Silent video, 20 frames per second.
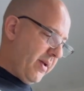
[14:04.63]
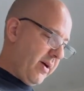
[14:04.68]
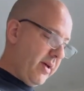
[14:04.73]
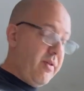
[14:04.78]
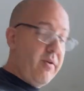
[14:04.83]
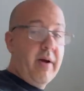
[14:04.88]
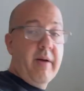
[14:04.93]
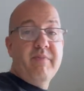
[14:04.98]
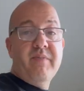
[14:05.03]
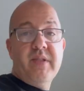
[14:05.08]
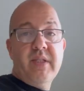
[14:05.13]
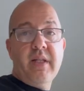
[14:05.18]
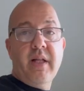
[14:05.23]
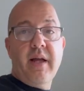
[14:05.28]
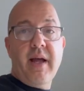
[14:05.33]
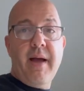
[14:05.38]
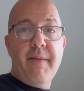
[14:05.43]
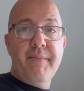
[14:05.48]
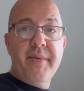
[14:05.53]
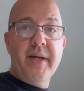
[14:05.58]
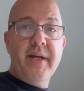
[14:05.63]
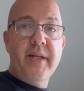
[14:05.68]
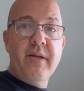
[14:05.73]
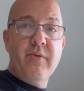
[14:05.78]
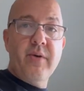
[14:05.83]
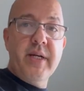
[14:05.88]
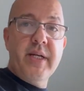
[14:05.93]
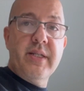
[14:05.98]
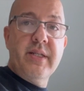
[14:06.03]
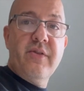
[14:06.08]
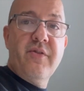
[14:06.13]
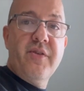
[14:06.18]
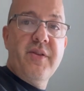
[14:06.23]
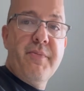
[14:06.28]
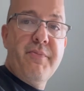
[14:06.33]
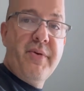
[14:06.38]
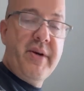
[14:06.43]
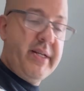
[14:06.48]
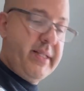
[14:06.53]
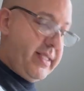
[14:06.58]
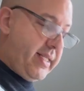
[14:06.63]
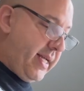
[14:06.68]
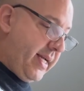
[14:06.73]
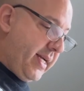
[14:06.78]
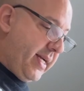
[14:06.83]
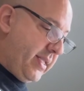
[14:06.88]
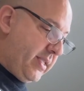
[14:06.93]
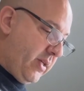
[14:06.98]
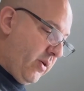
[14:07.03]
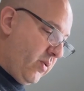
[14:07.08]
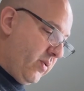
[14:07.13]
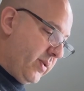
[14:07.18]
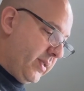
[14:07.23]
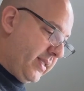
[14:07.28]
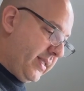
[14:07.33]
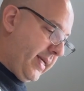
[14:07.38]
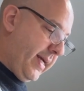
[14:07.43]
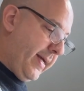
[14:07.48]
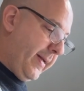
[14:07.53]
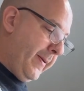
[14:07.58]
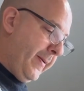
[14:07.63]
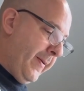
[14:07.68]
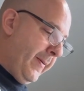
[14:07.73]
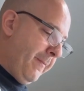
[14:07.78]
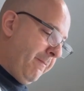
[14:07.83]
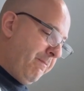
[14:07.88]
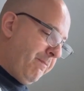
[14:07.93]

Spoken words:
Although I'm still happy anyways for the price that I got the whole set.